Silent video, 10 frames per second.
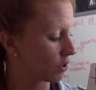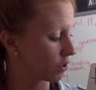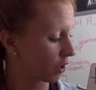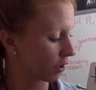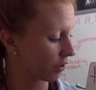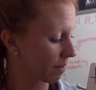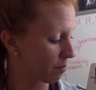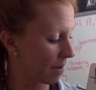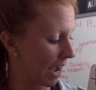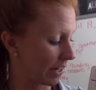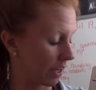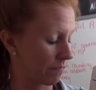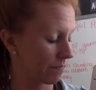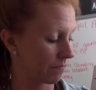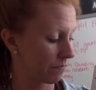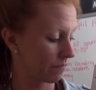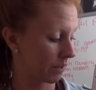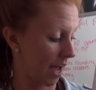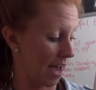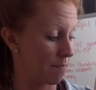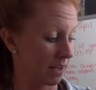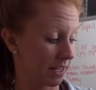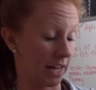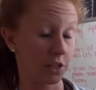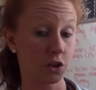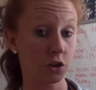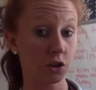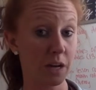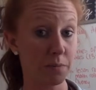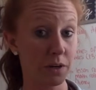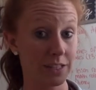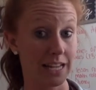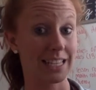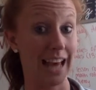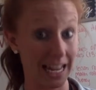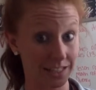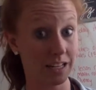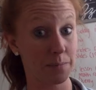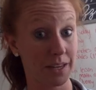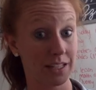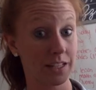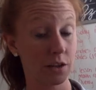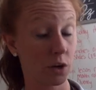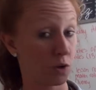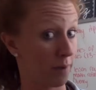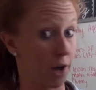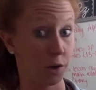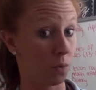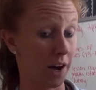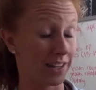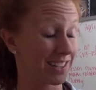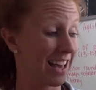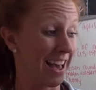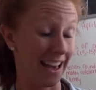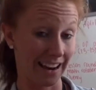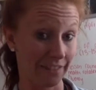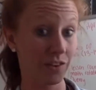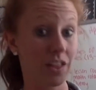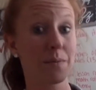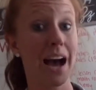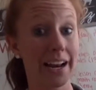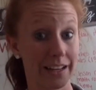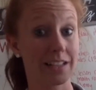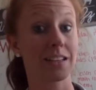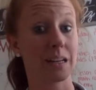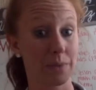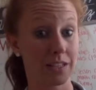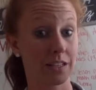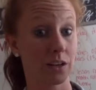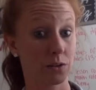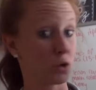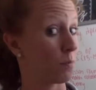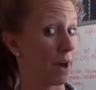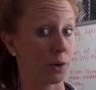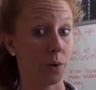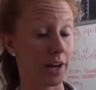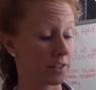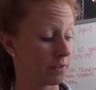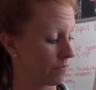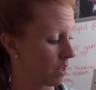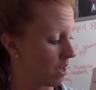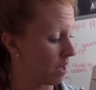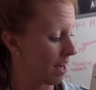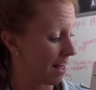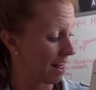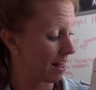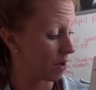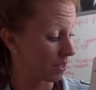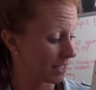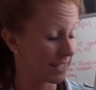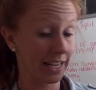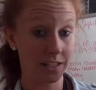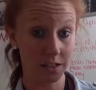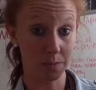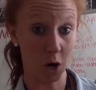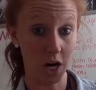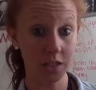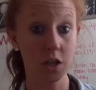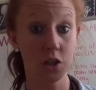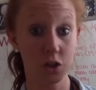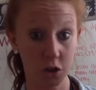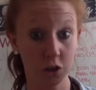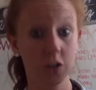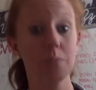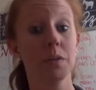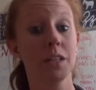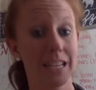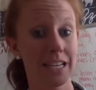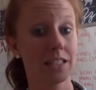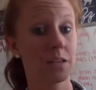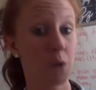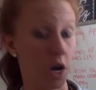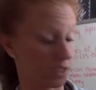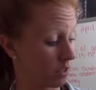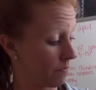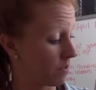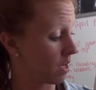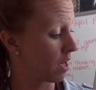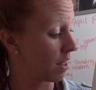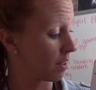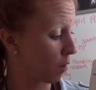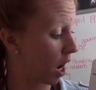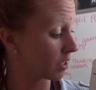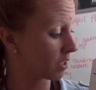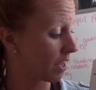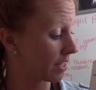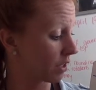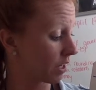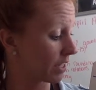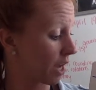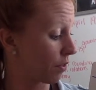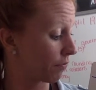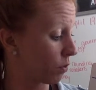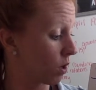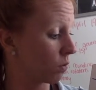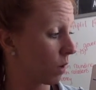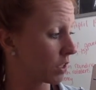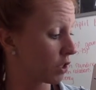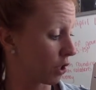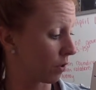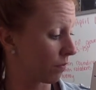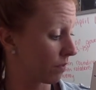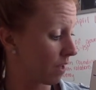circle the number behind it. Okay, because that circled number says that's going to be a 0 no matter what, and everything behind it is going to be zeros no matter what. 6 is the boss. Circled number is the boss. The boss is going to tell the 4 what to do.